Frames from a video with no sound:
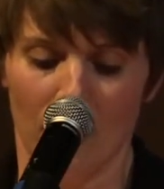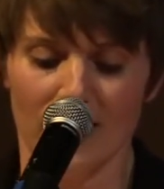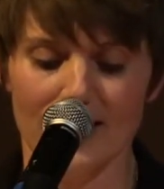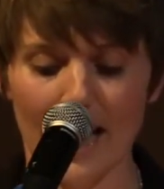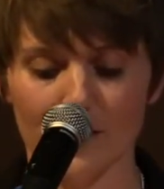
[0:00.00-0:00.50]

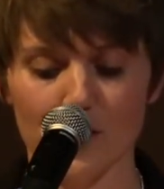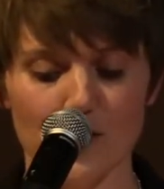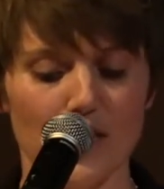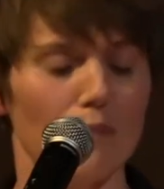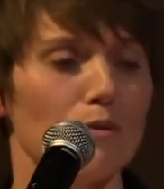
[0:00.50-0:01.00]
Dr.
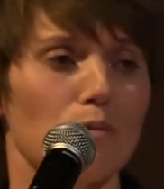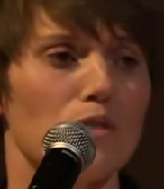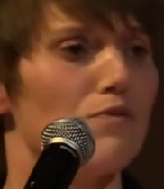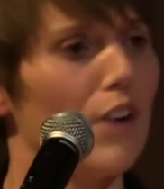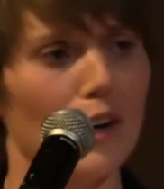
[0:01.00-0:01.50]
Sims was
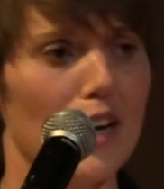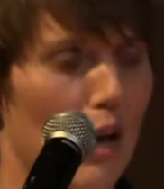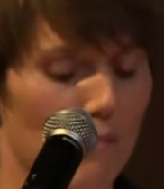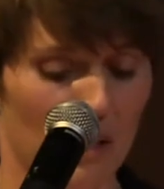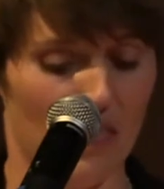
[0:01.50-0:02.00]
very
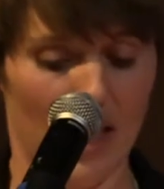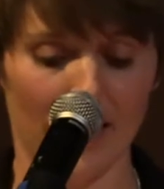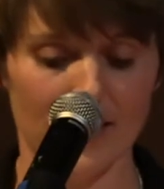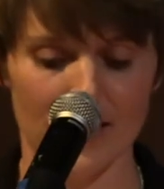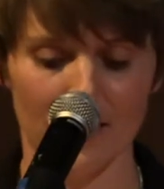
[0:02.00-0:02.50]

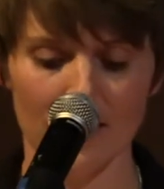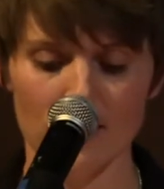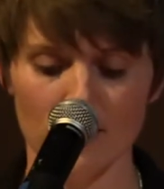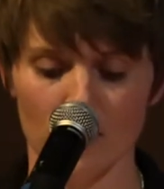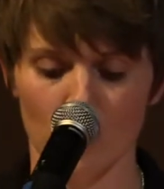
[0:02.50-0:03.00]
empathetic to this,
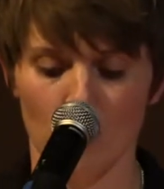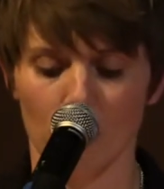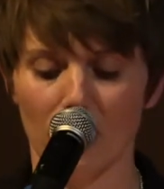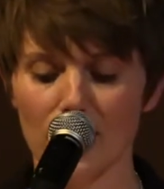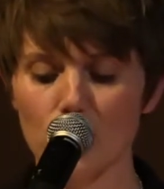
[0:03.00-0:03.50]

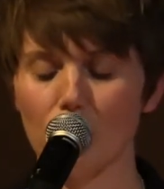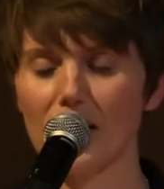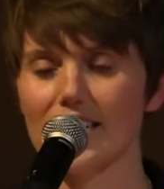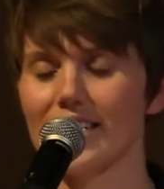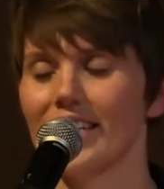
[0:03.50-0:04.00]
but
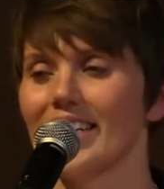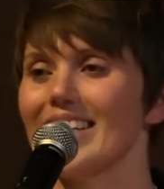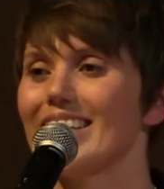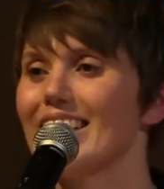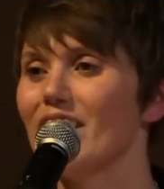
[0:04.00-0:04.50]
explained,
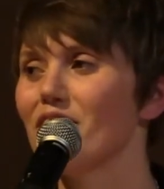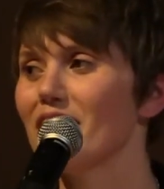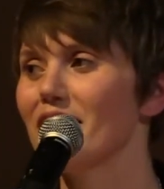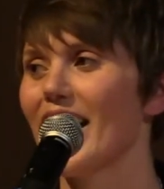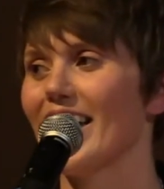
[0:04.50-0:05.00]

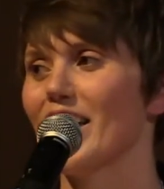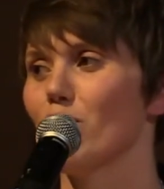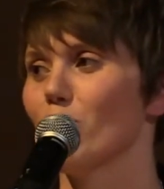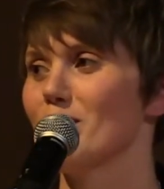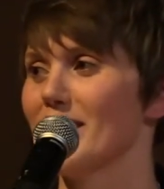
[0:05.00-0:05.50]
given that
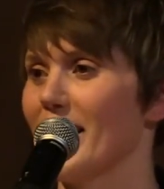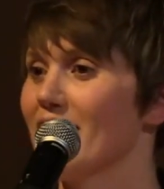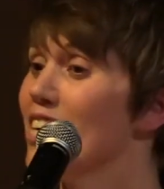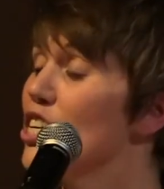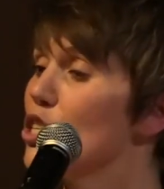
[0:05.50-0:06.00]
it was
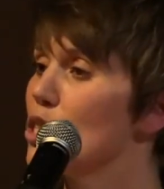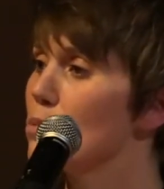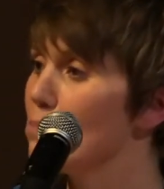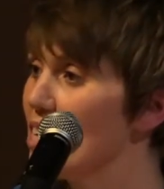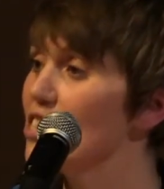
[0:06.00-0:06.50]
a
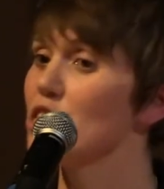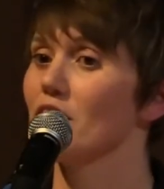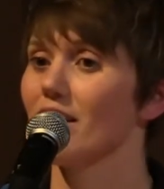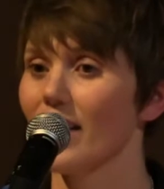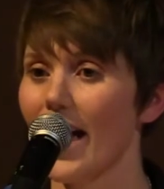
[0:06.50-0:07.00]

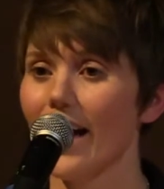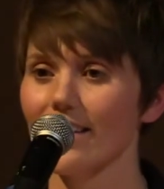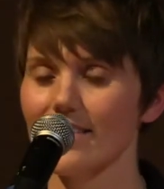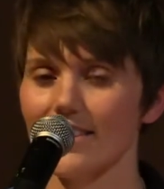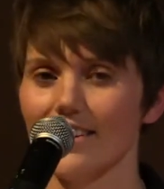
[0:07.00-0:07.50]
speech
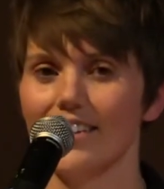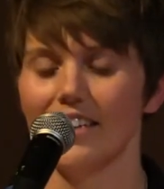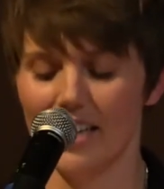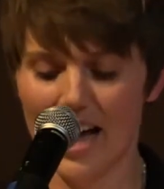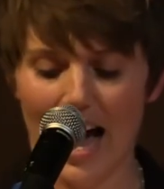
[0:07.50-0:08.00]
class,
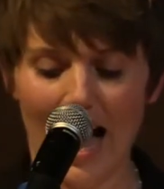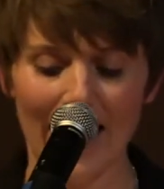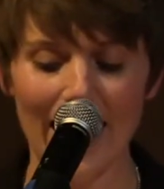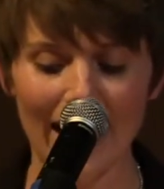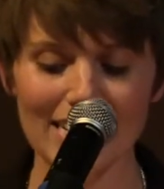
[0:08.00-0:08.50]
I
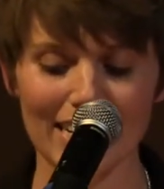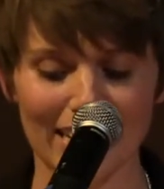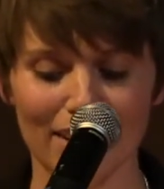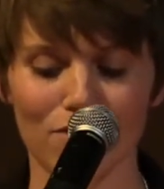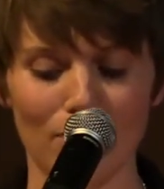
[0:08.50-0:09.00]
had to
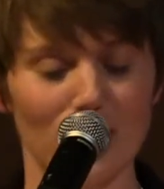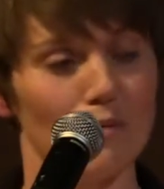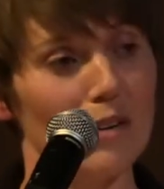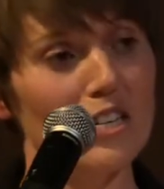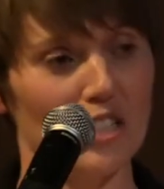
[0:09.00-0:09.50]
give my
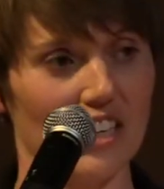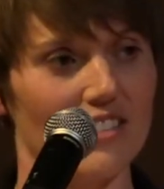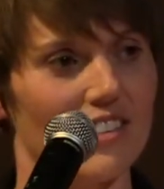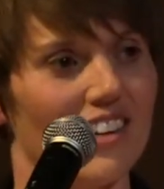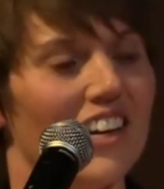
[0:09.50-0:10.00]

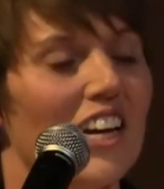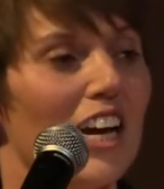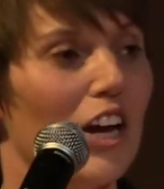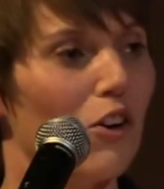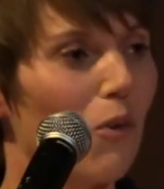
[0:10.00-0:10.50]
speeches
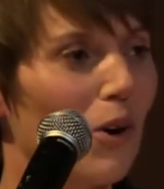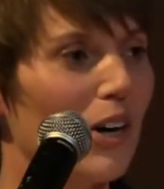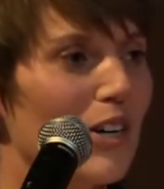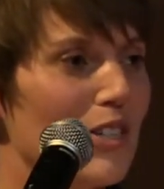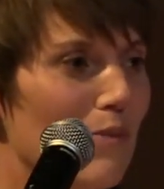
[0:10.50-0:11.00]
in
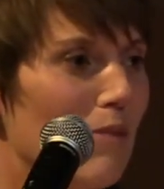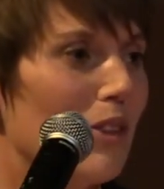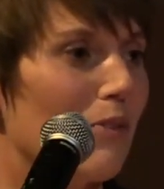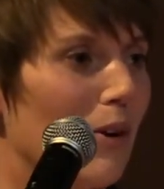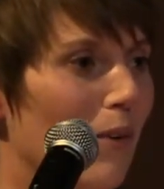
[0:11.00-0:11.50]
order to meet
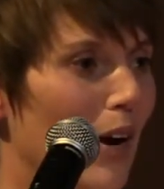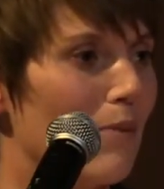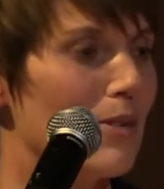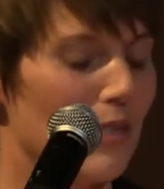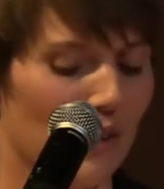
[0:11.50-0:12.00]
the
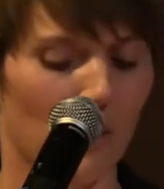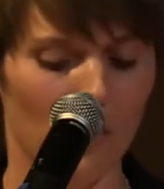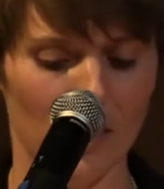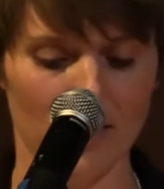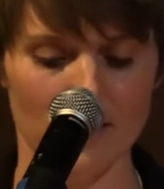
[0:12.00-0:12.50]
requirements of the
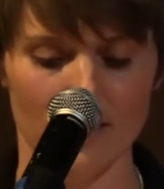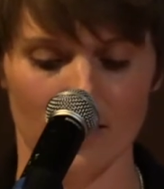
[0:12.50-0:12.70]
course.